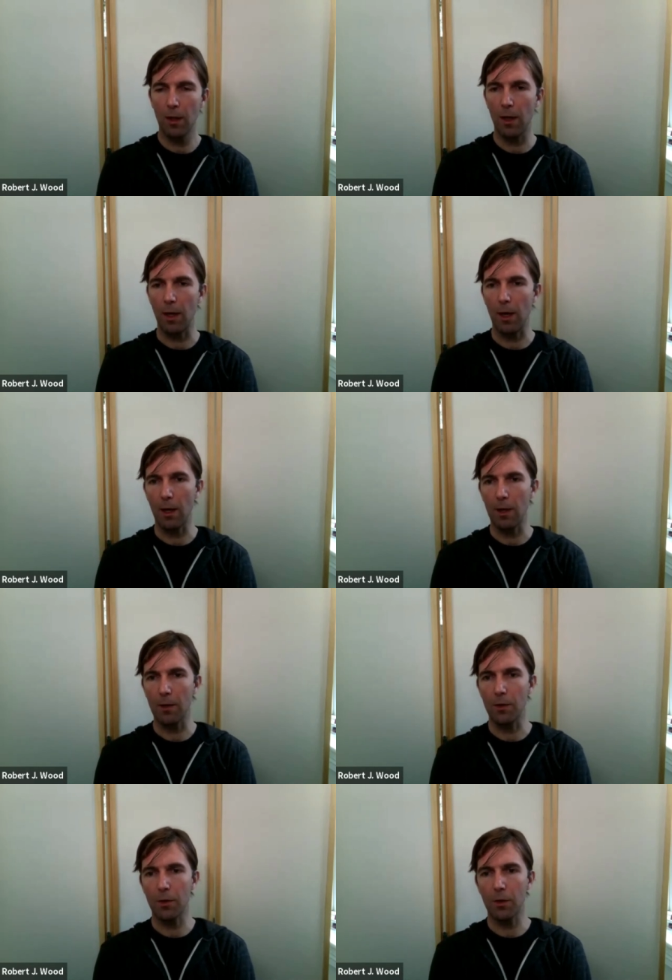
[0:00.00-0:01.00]

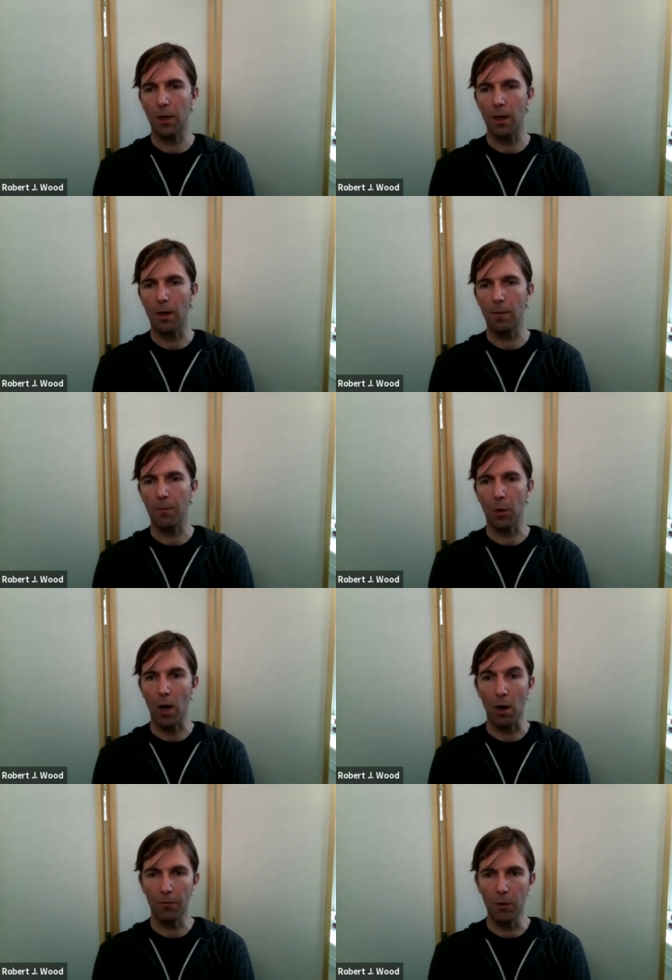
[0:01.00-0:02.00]
and um, or
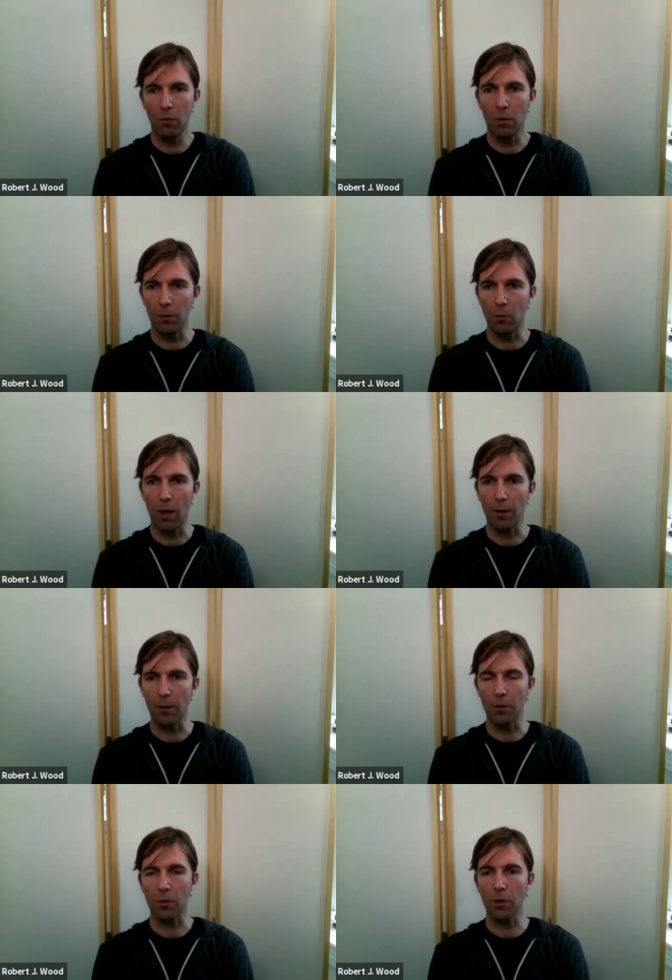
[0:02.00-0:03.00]
how few if you wanted
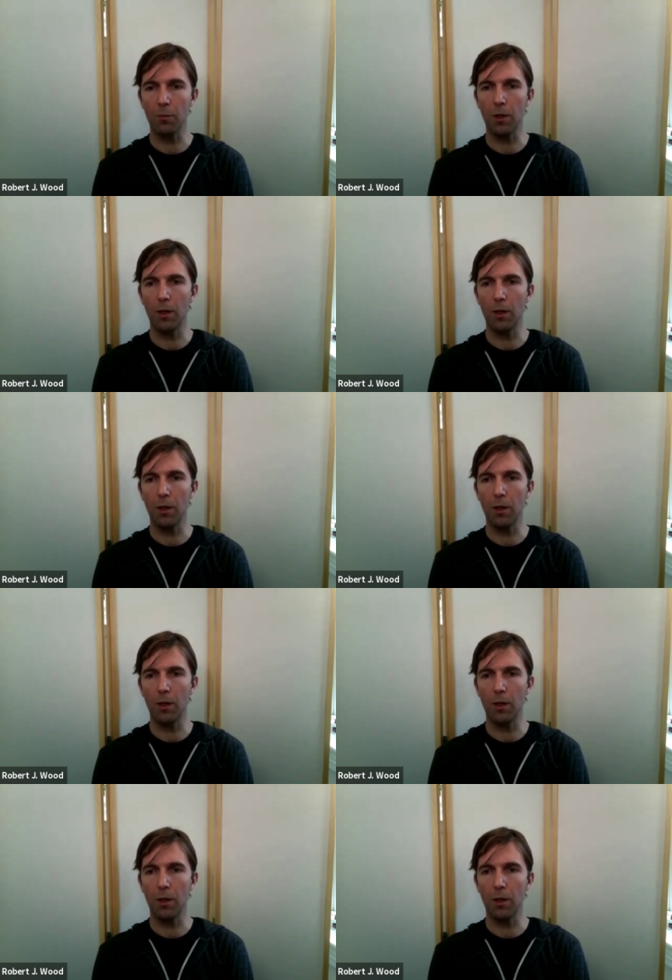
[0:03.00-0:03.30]
to sort of speed mm-hmm.